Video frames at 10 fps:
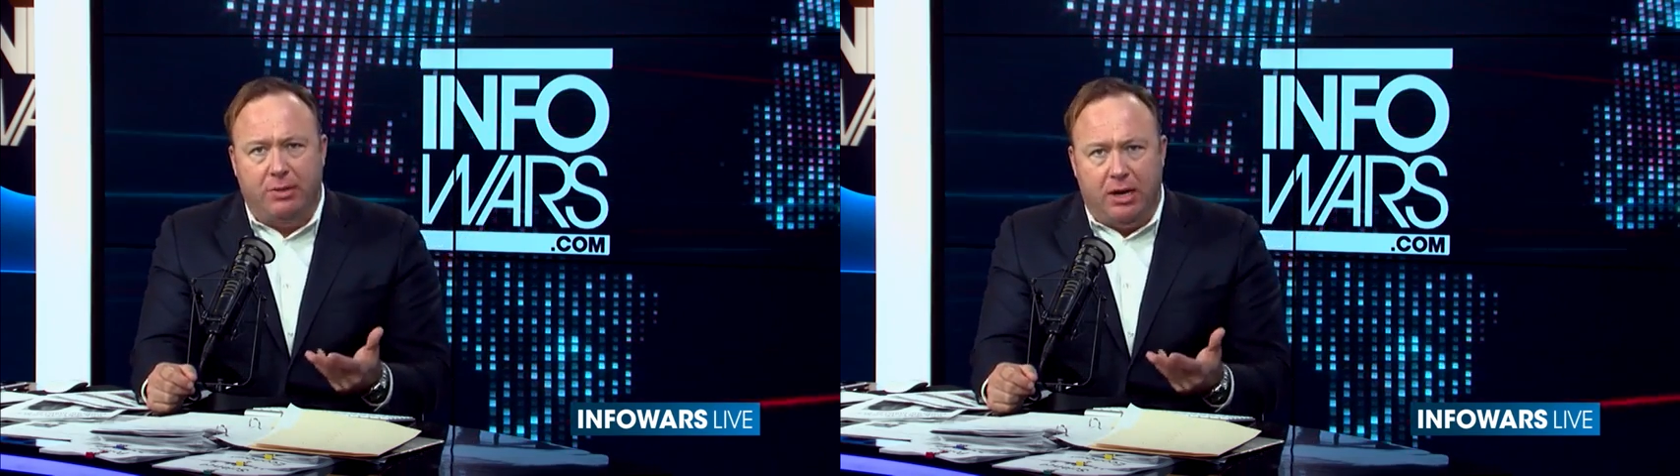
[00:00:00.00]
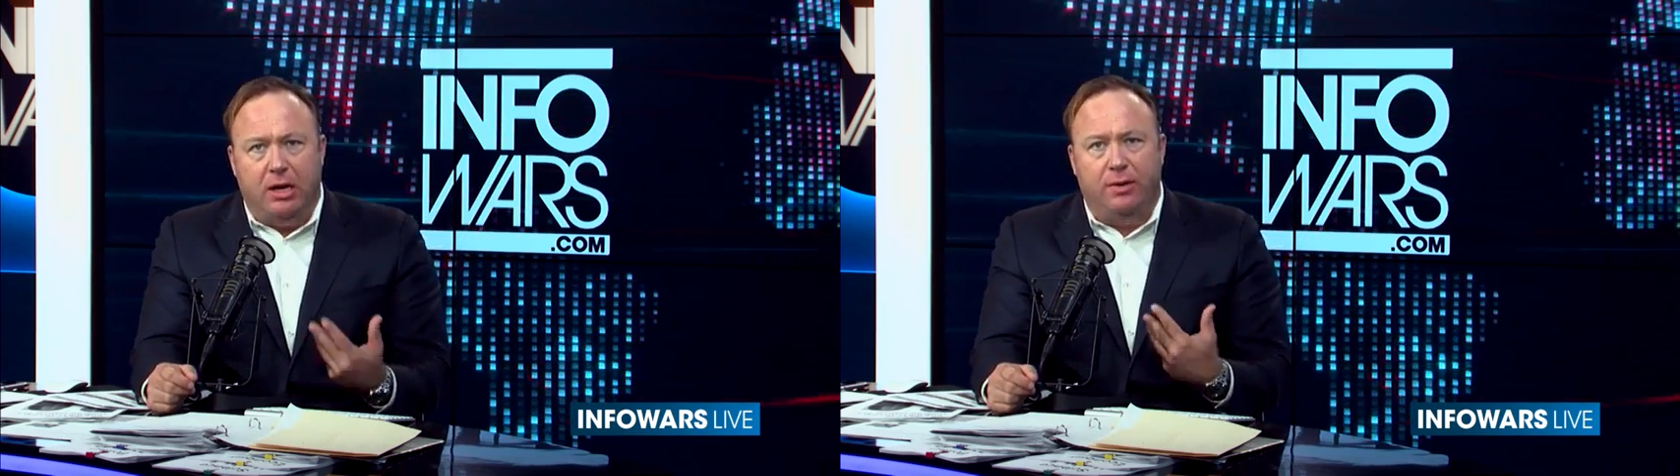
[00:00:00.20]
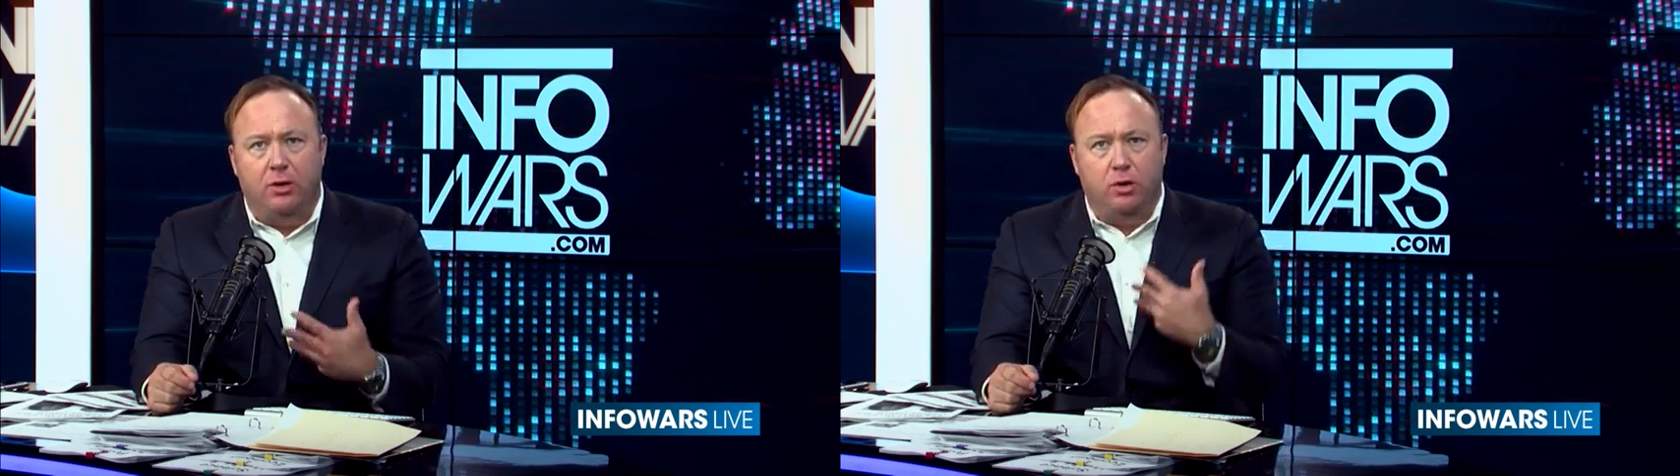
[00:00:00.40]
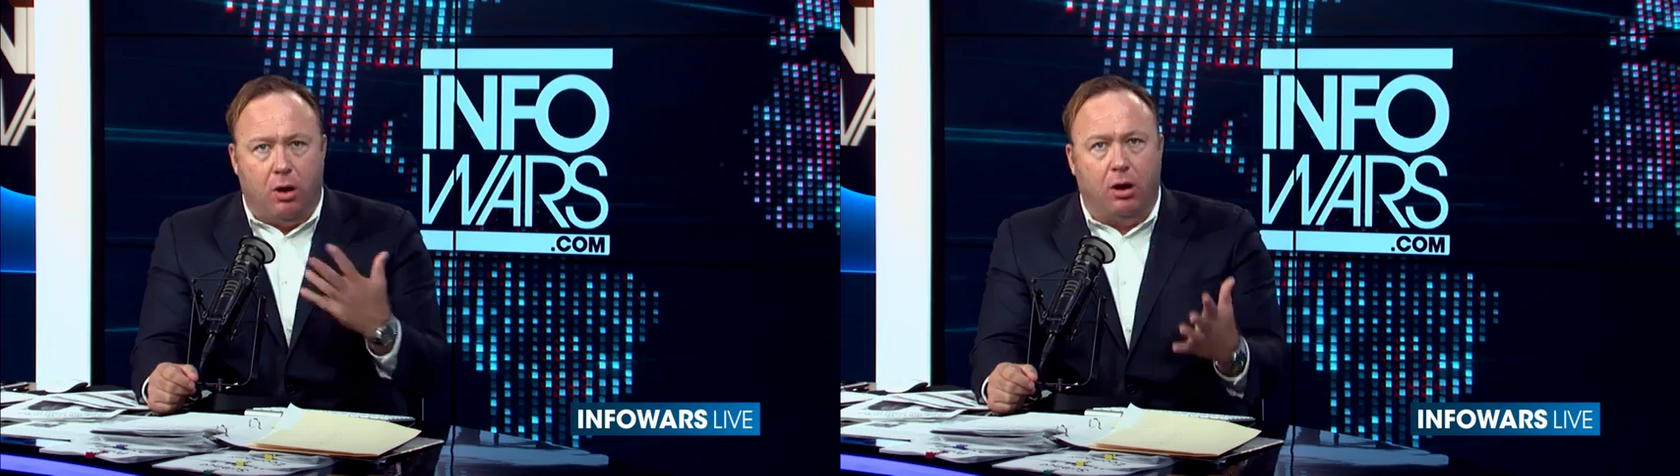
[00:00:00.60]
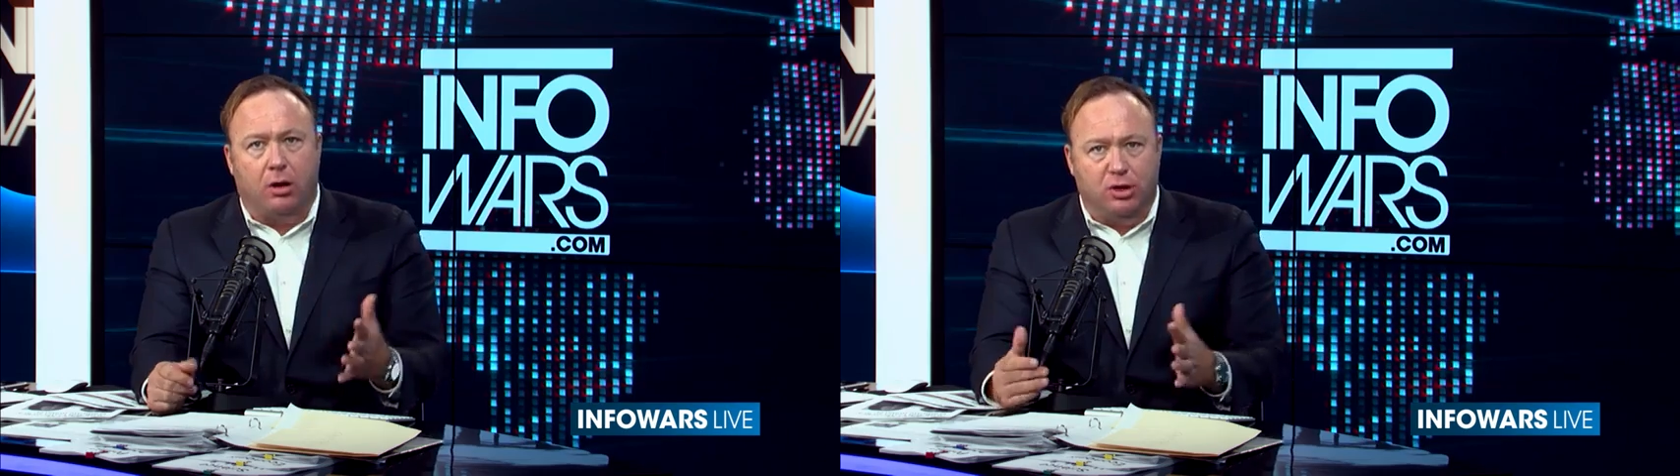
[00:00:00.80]
media then do
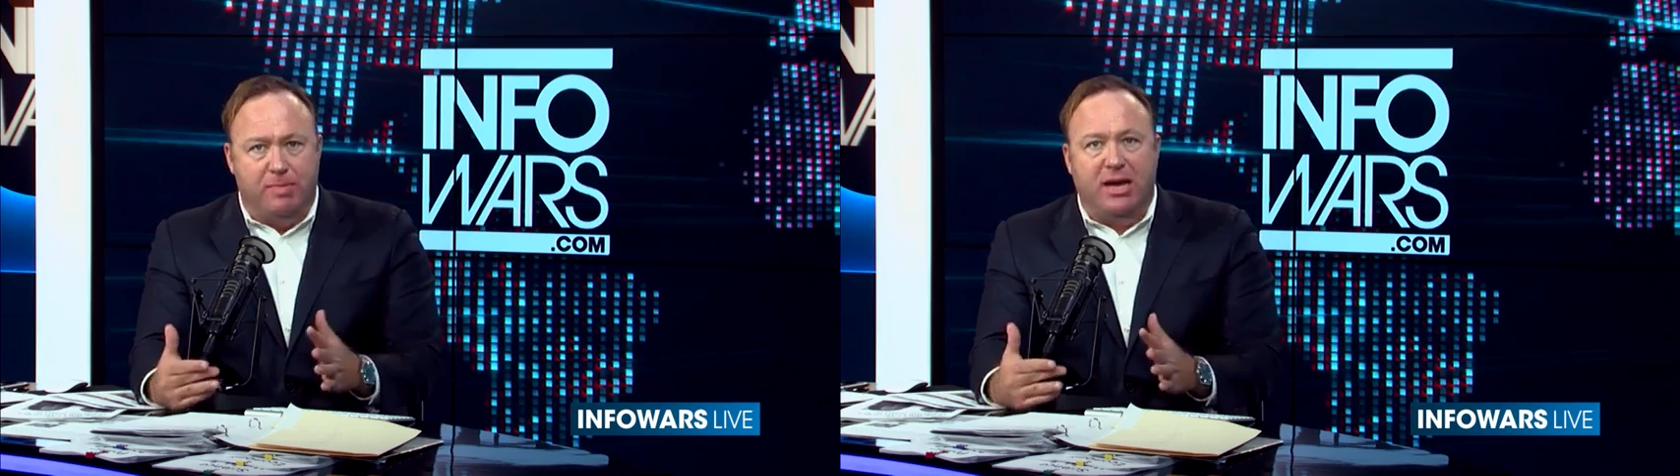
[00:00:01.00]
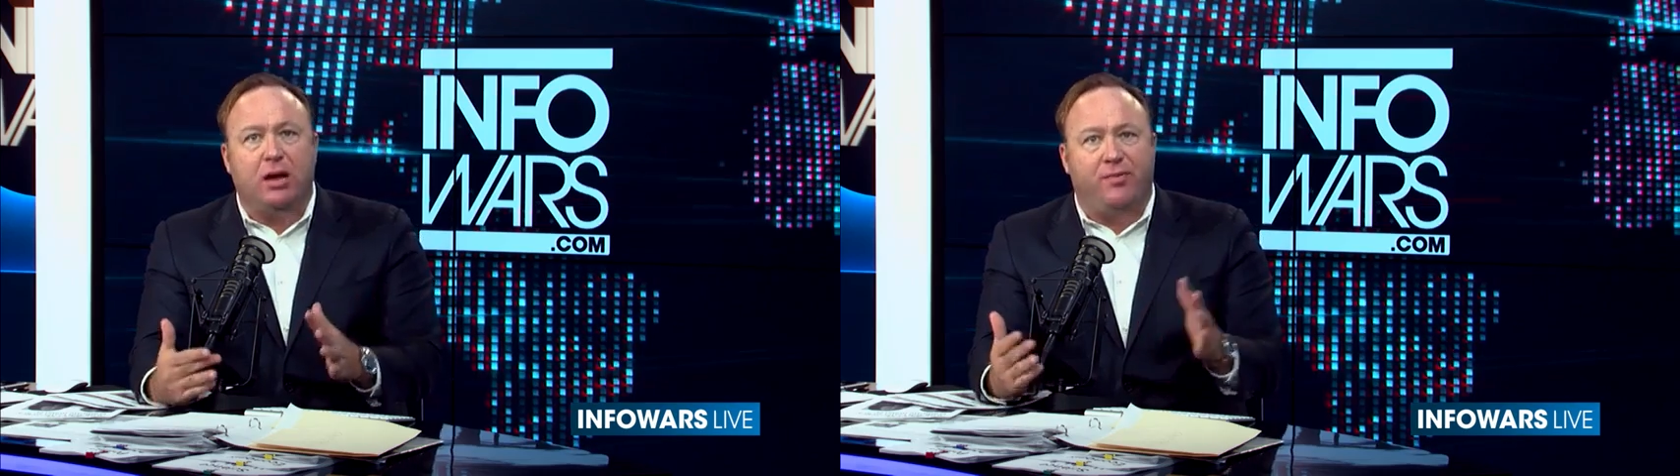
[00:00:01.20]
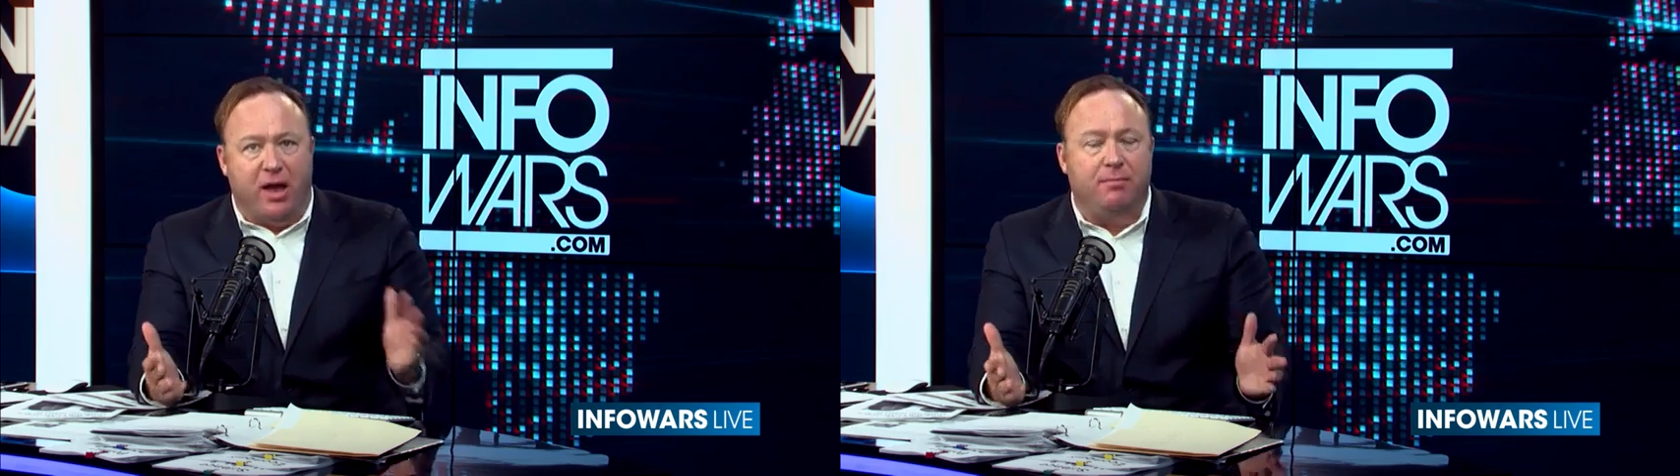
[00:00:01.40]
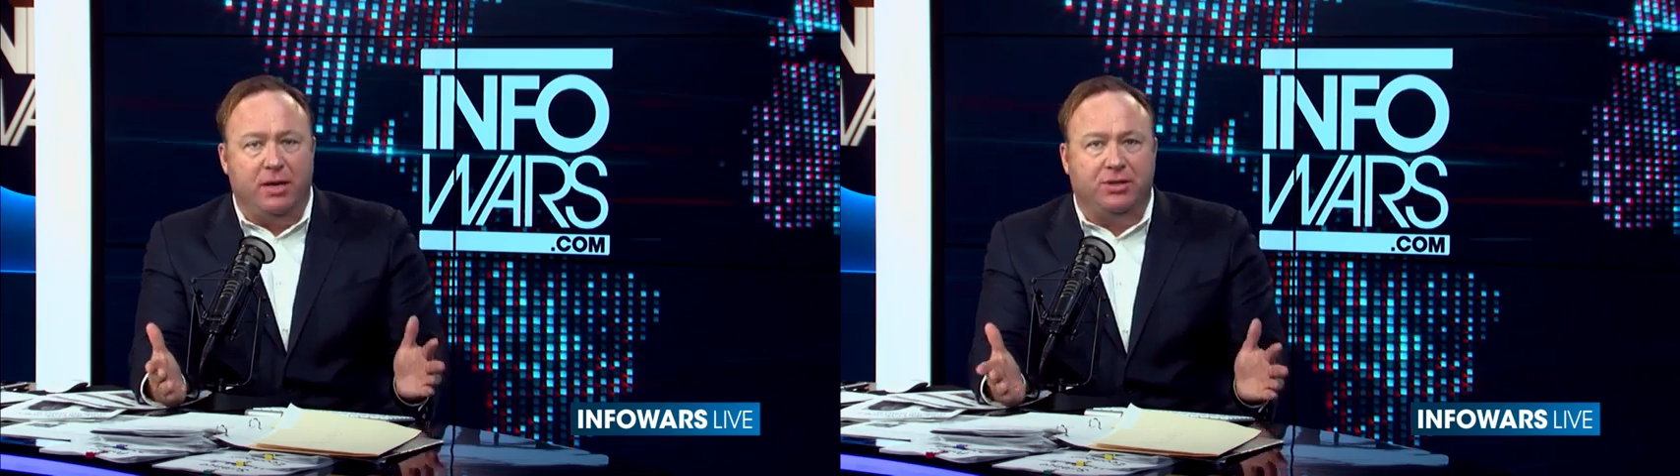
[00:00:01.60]
articles making fun of me,